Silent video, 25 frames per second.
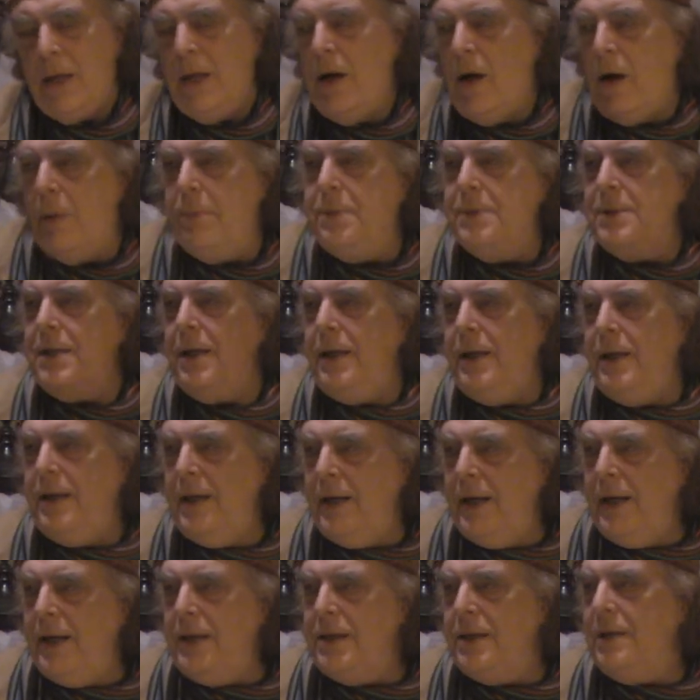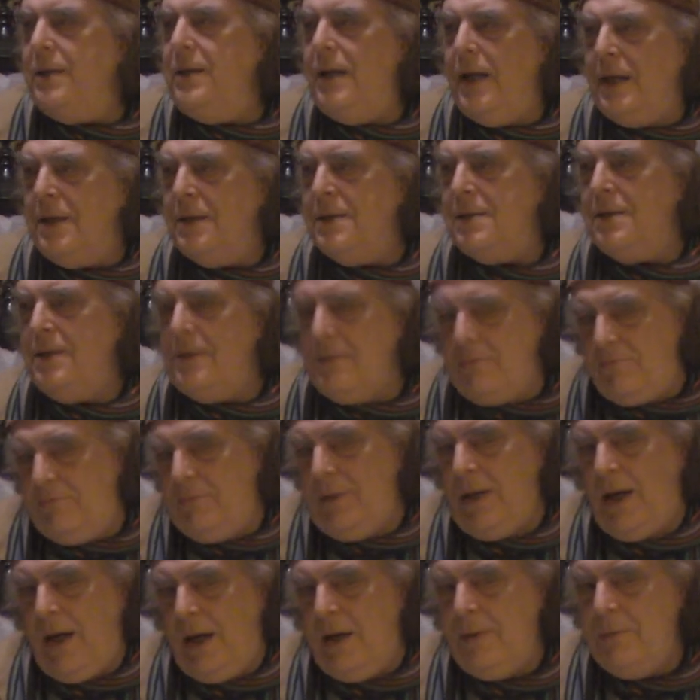Obviously, he didn't,
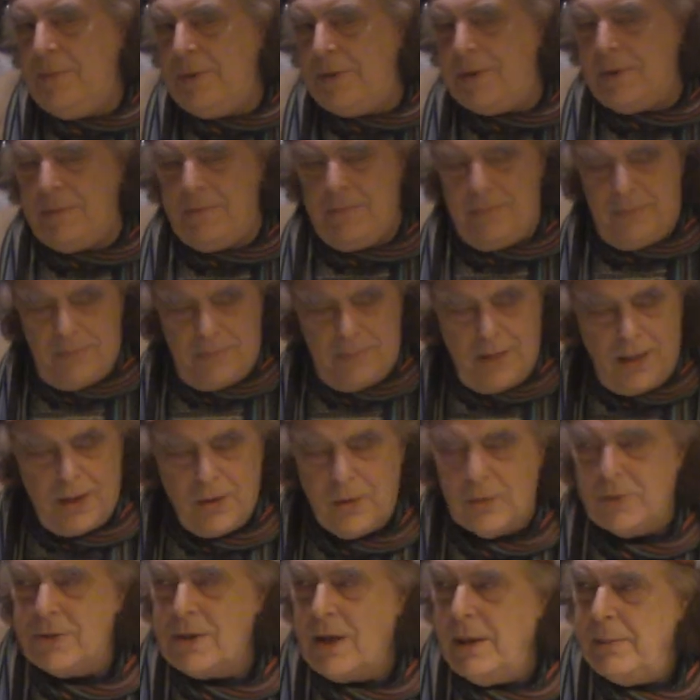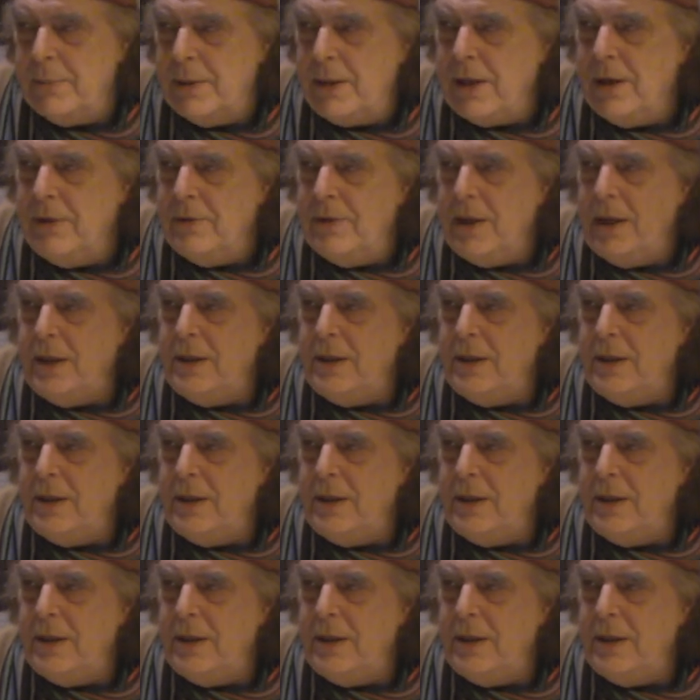you know, it was a long time ago, they